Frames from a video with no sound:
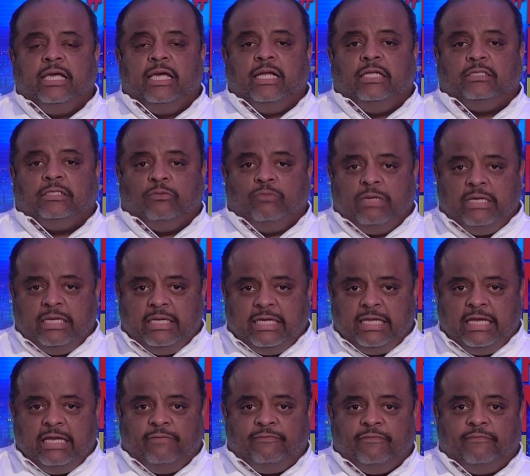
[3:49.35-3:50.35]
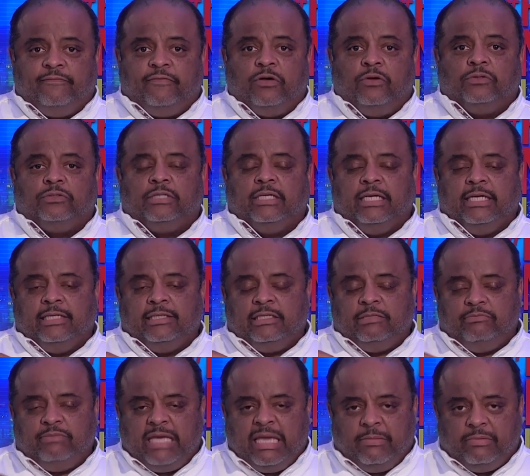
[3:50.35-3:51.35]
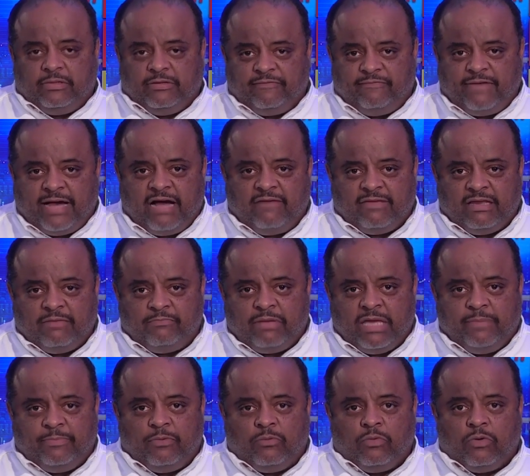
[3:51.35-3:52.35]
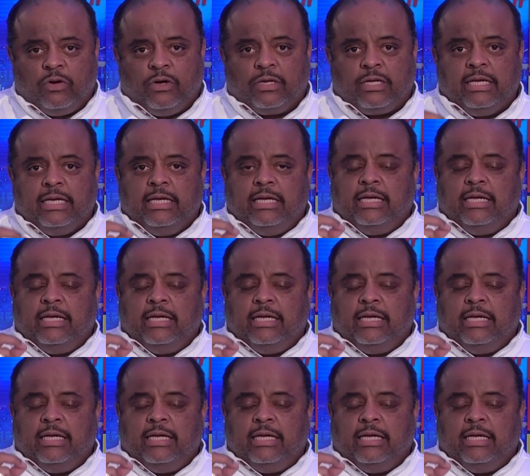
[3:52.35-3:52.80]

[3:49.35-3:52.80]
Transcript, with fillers: And so we need for folks to be able to file that paperwork.